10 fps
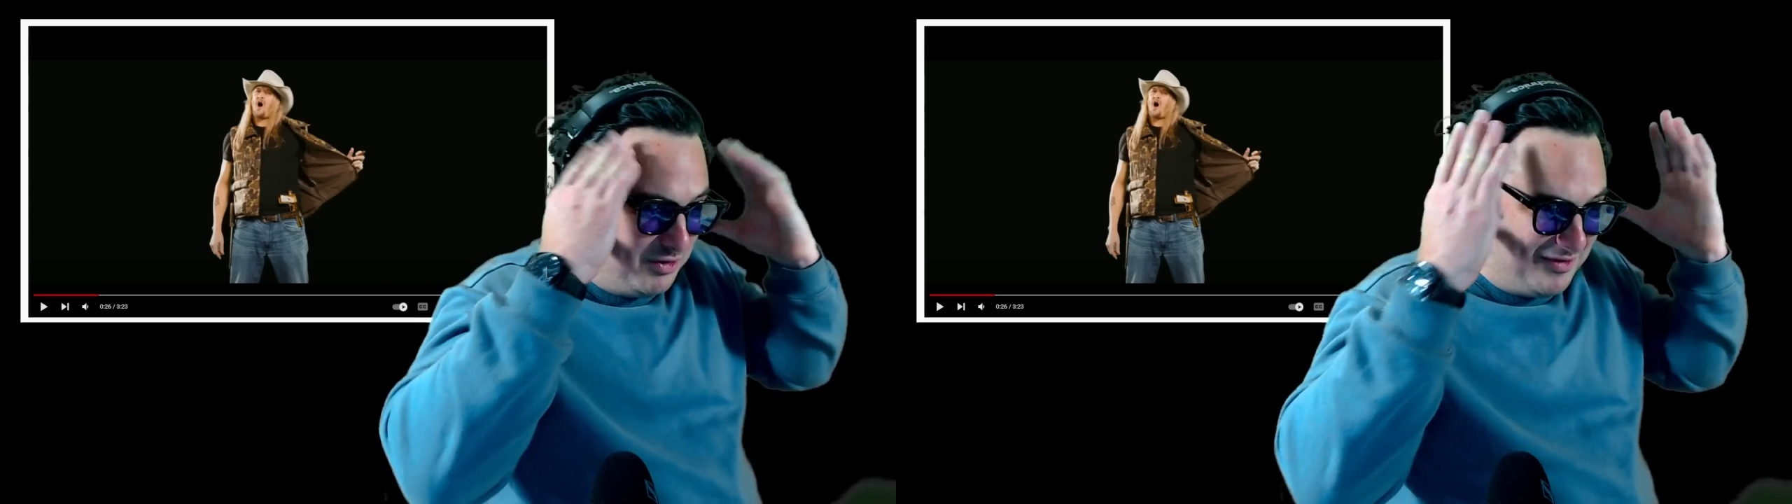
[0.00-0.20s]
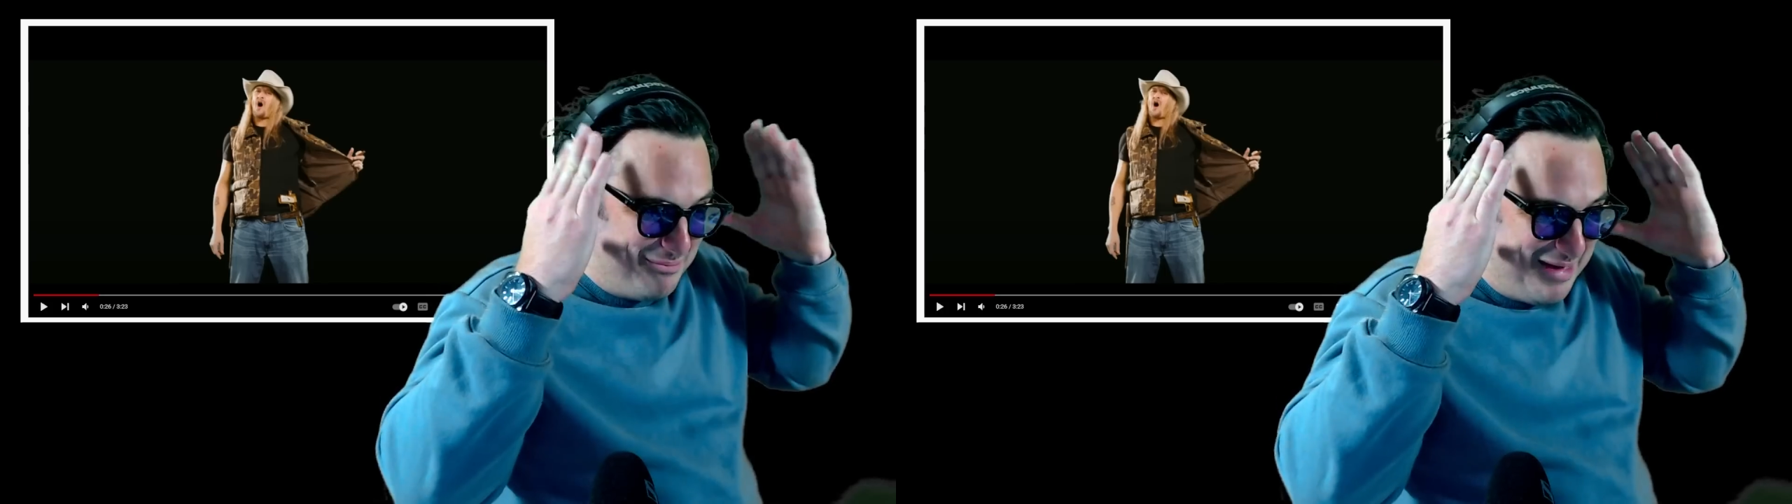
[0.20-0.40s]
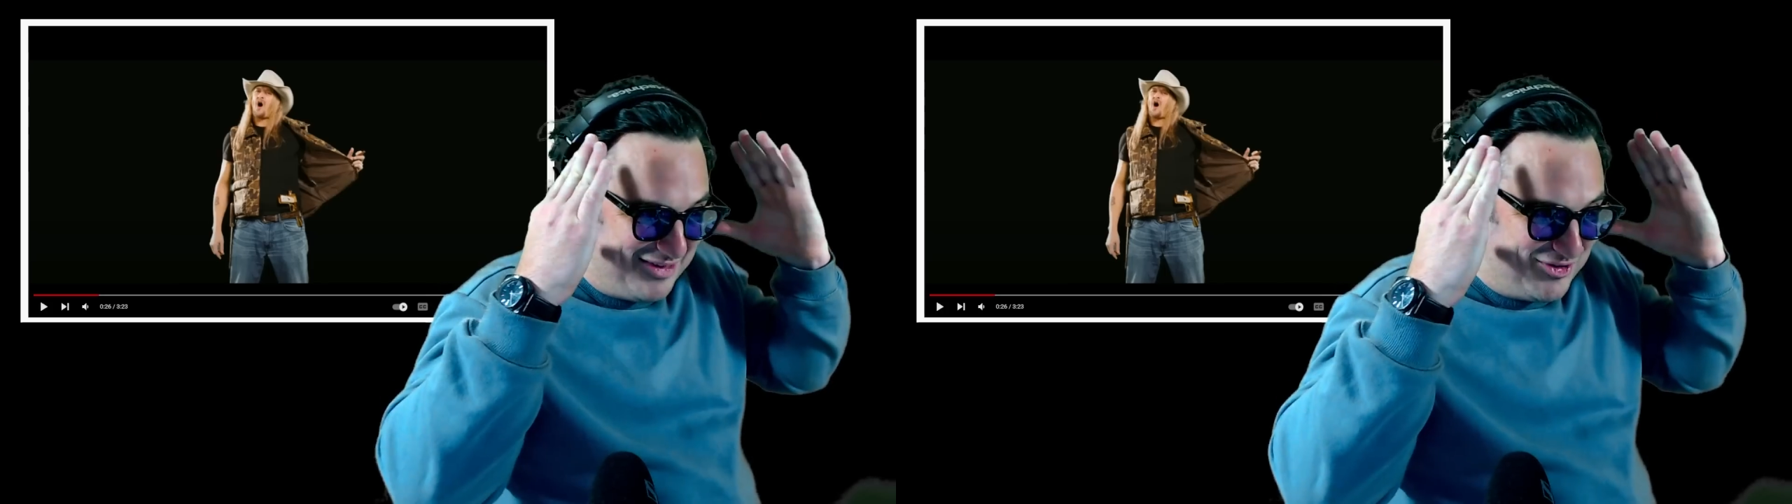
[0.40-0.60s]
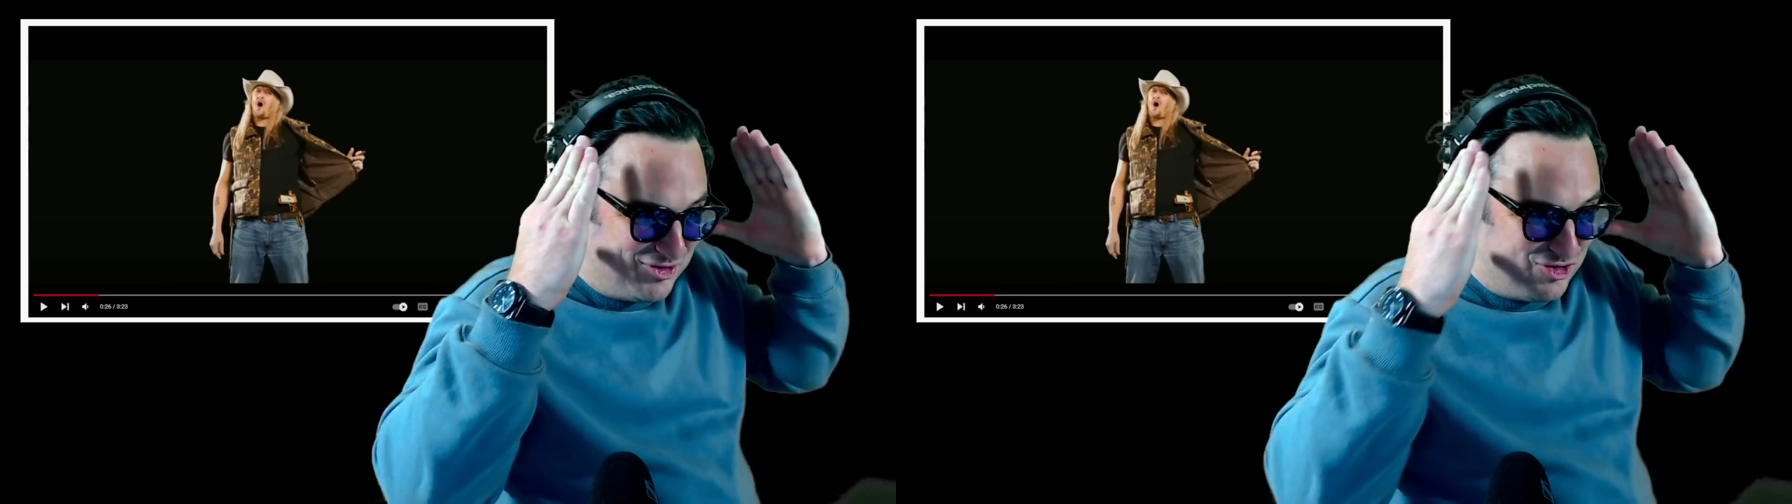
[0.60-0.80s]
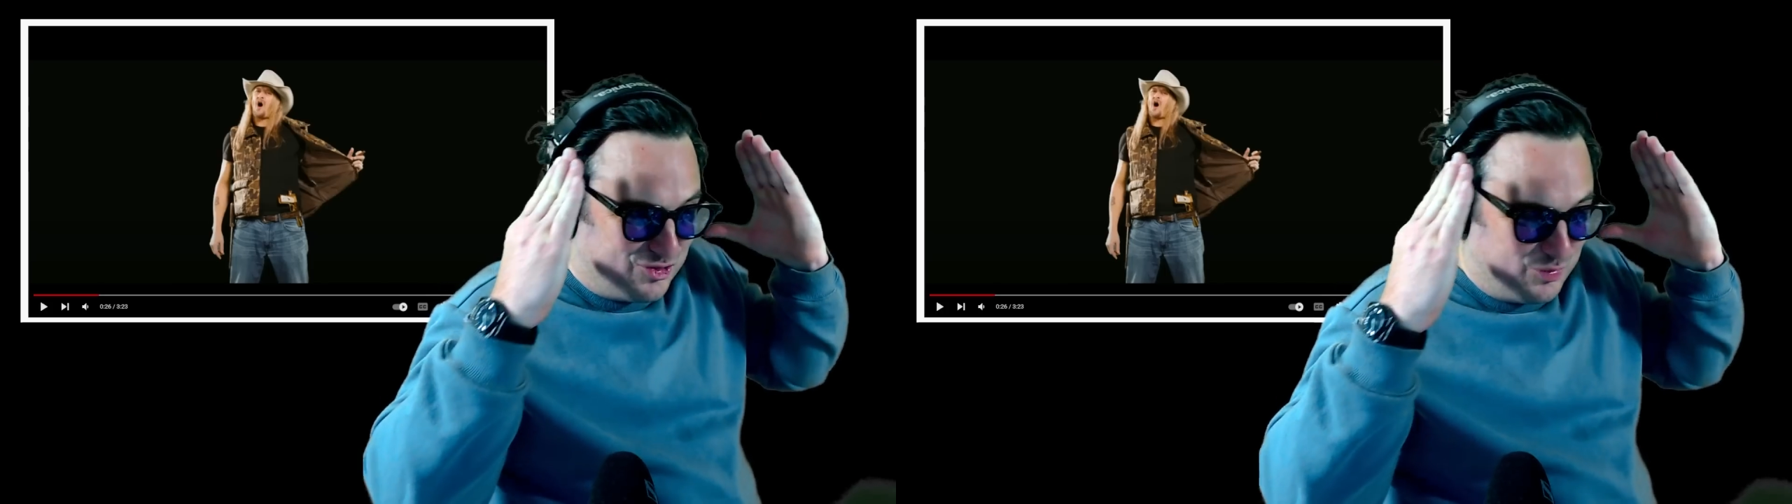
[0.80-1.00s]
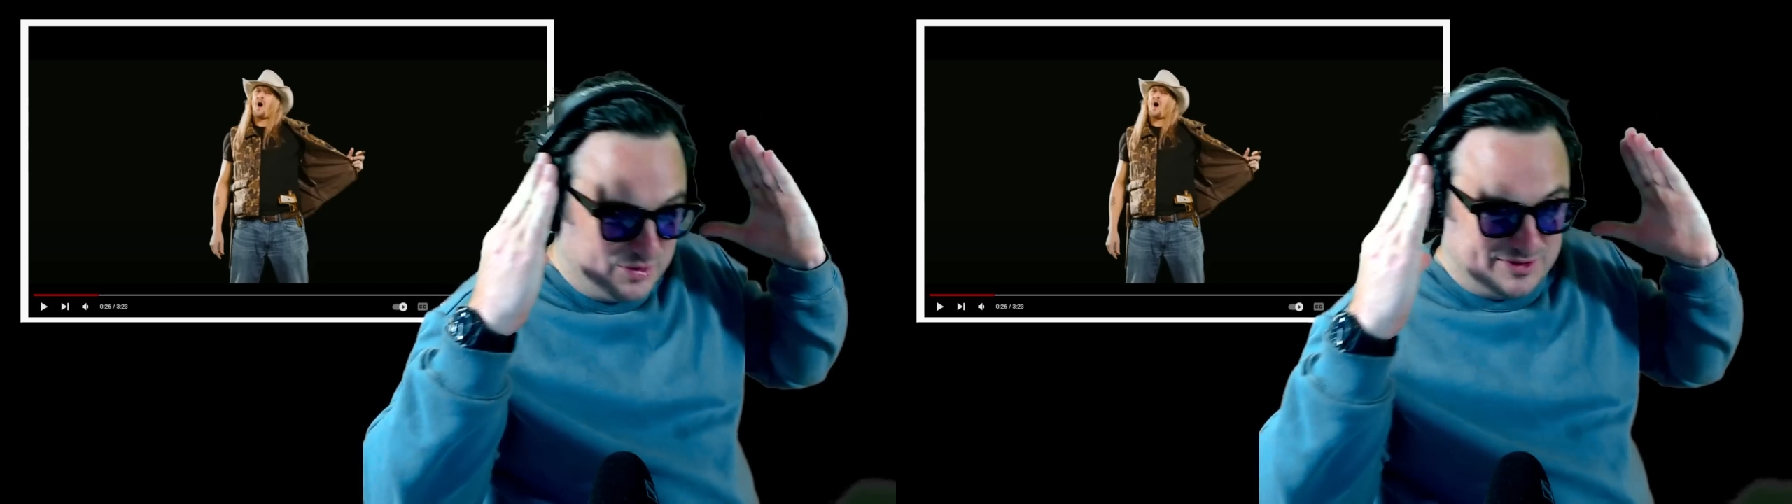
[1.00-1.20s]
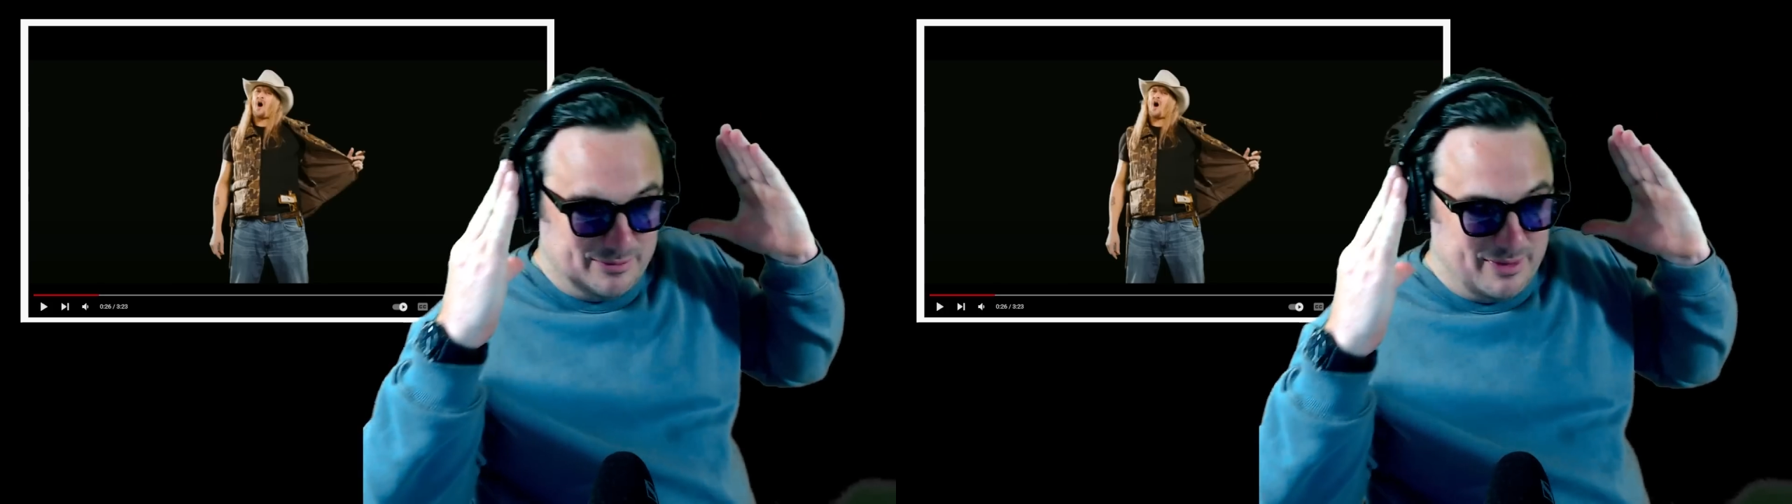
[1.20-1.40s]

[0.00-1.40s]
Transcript: What's the message? What's the